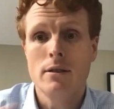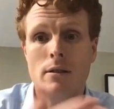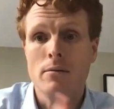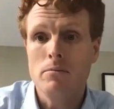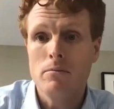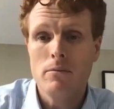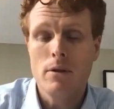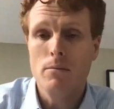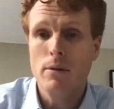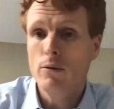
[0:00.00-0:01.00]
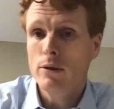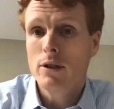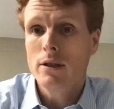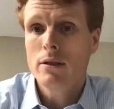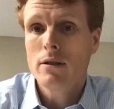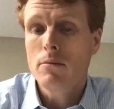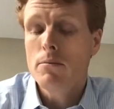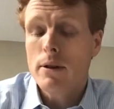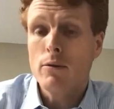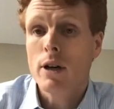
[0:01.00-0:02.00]
the bill was just, the
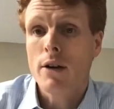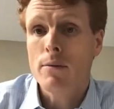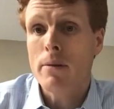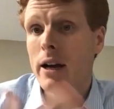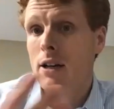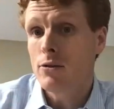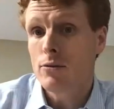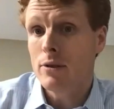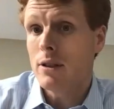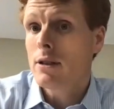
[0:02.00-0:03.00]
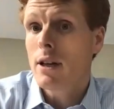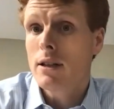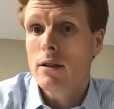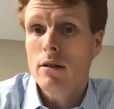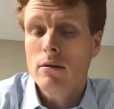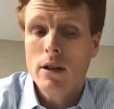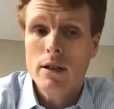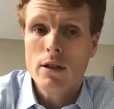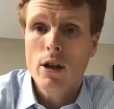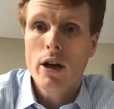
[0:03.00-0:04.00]
big recovery package was just signed
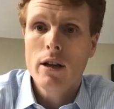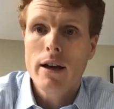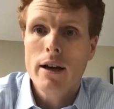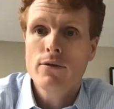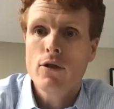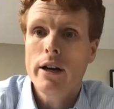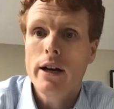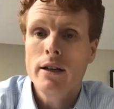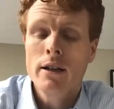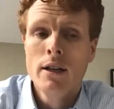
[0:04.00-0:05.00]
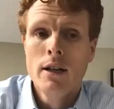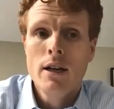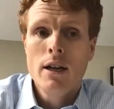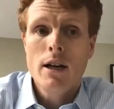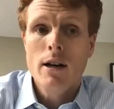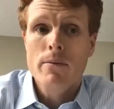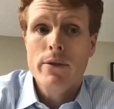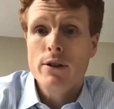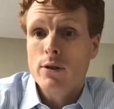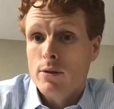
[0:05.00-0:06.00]
into law last Friday,
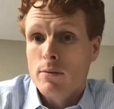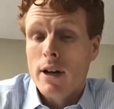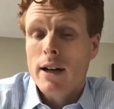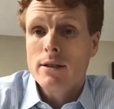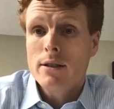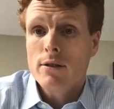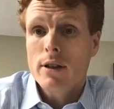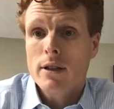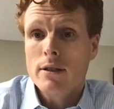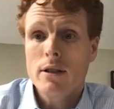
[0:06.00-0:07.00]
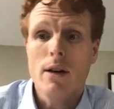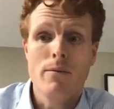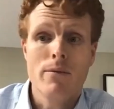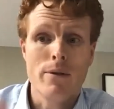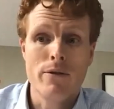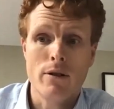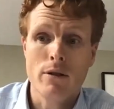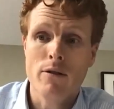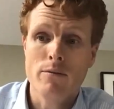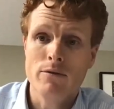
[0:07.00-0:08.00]
there's still some guidance here that needs to come from the federal
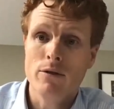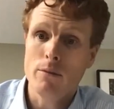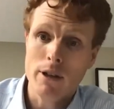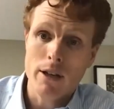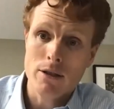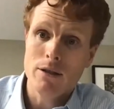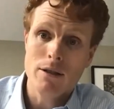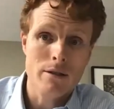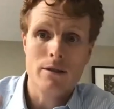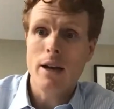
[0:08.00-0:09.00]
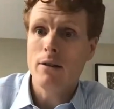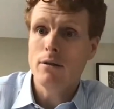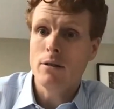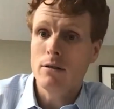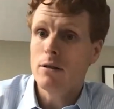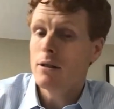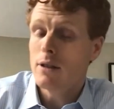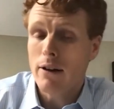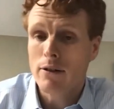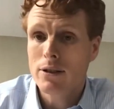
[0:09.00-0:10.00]
government, from the agencies down
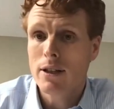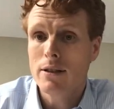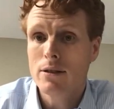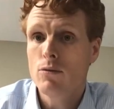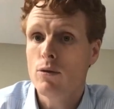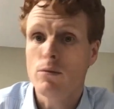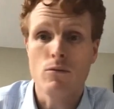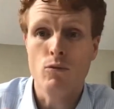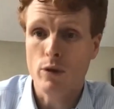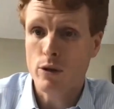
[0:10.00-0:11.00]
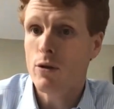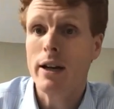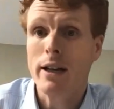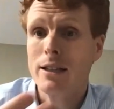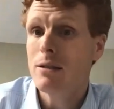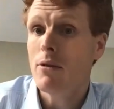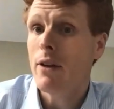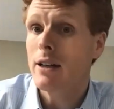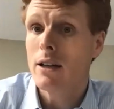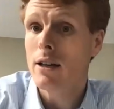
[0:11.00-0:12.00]
to states. We're trying to get some of
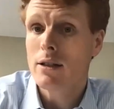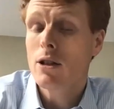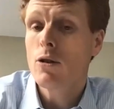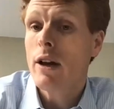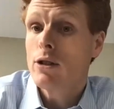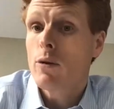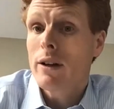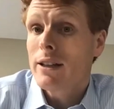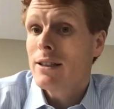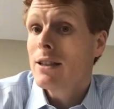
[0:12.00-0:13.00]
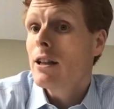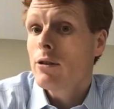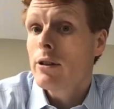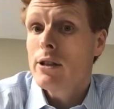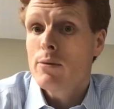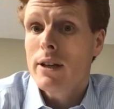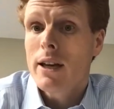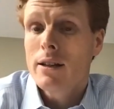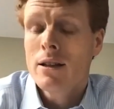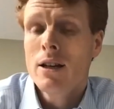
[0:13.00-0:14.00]
that done as quickly and as clearly as we
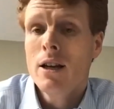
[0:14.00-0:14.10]
can.